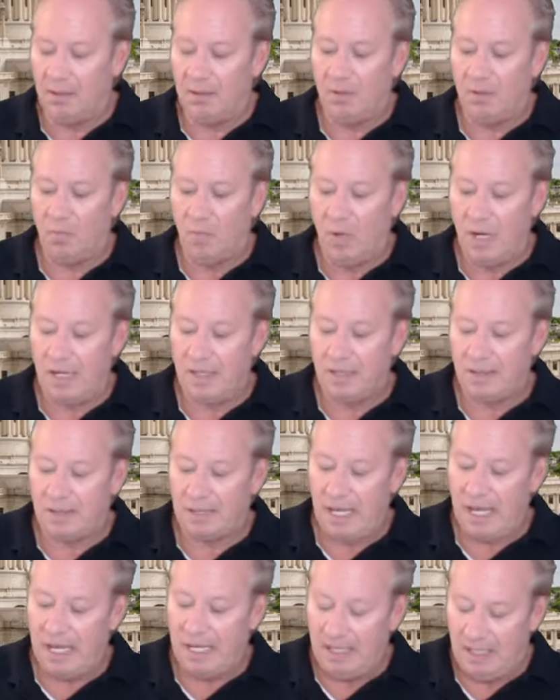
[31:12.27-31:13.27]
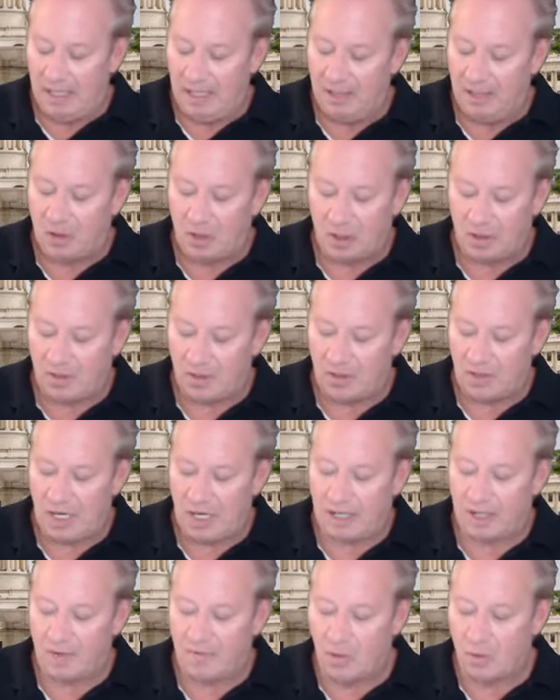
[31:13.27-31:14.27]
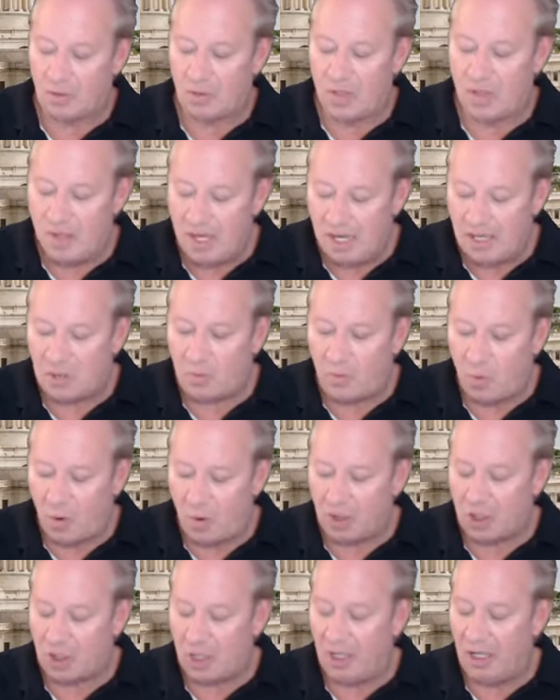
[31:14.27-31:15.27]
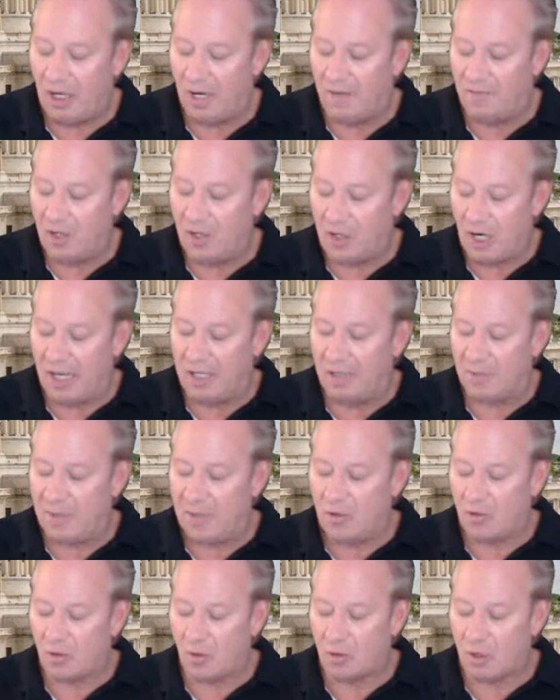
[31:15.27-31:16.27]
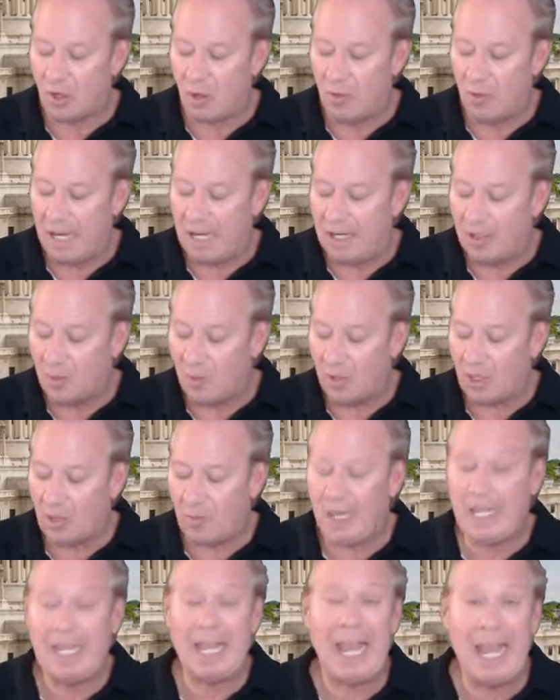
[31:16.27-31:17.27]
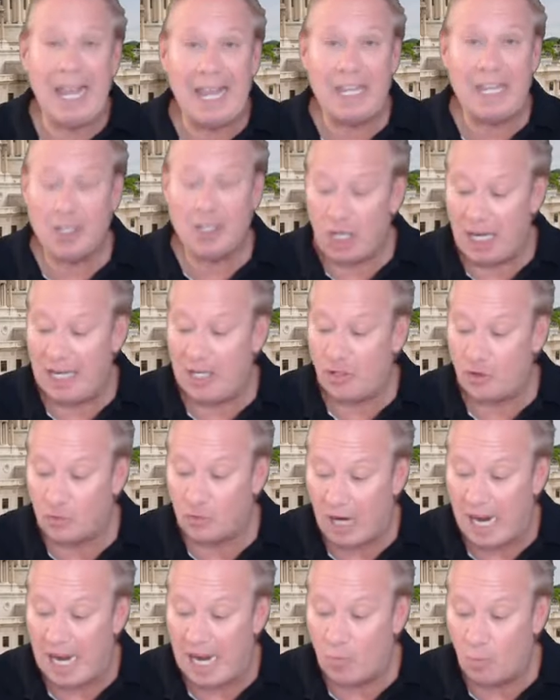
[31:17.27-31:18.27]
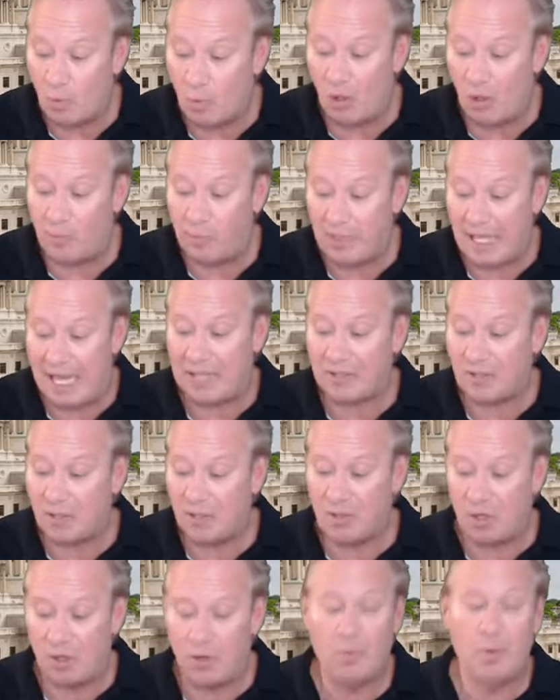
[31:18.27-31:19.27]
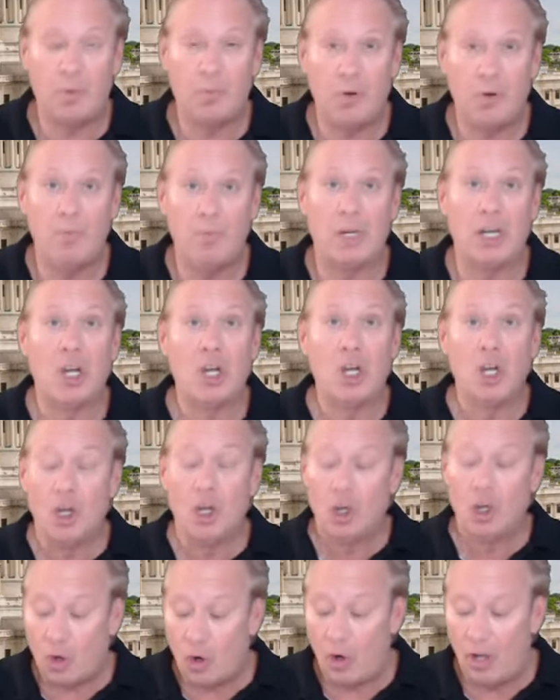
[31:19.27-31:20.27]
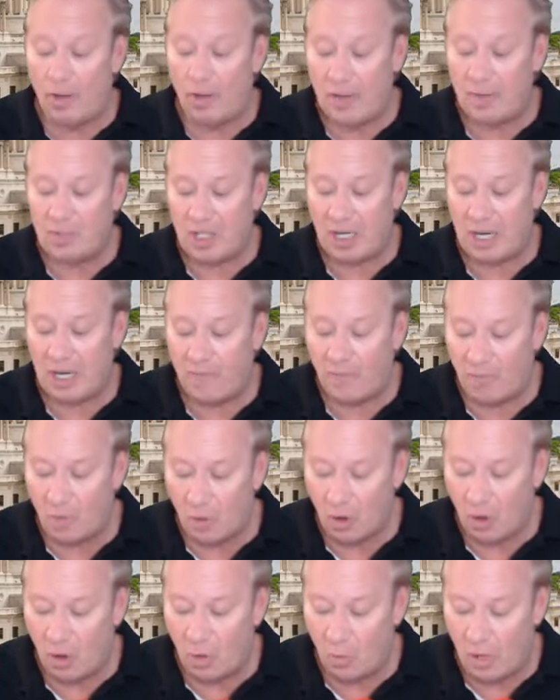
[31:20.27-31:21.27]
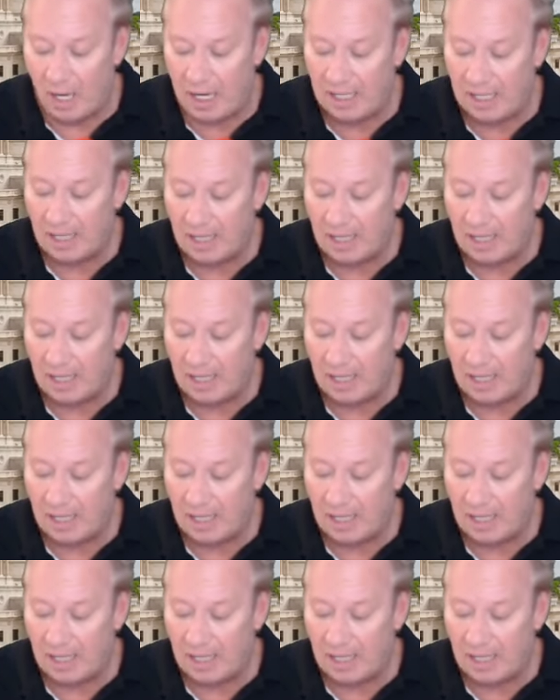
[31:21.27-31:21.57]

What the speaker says: was in just a second. Folks, this portion of the John DePetro Show, and it's sponsored by AJ Drywall, Plasters, and Home Improvement. Call them today, 401-323-9252.